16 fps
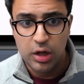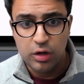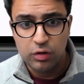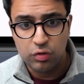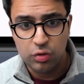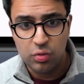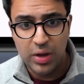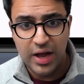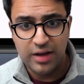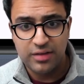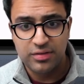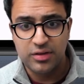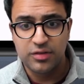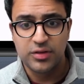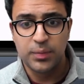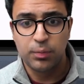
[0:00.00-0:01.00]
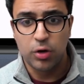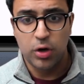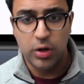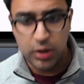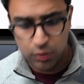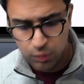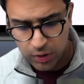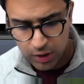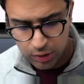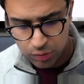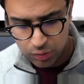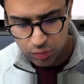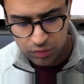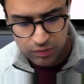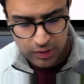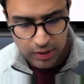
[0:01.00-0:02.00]
So to access the product, what I'll do
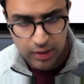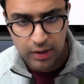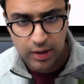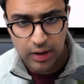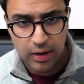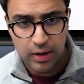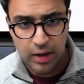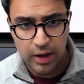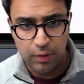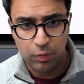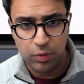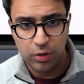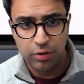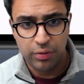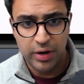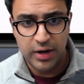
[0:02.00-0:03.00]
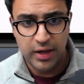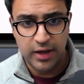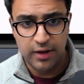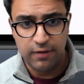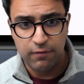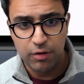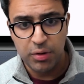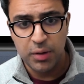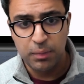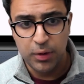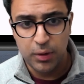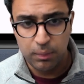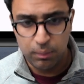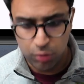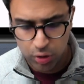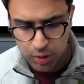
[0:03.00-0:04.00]
is that I will create a variable
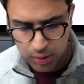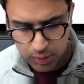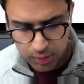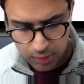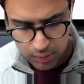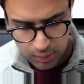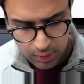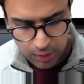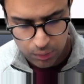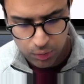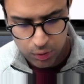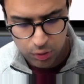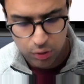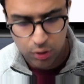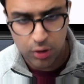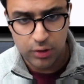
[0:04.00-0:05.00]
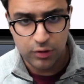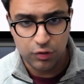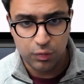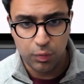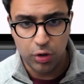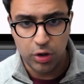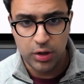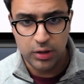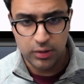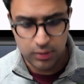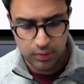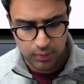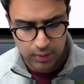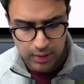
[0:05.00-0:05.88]
product. I will call this product,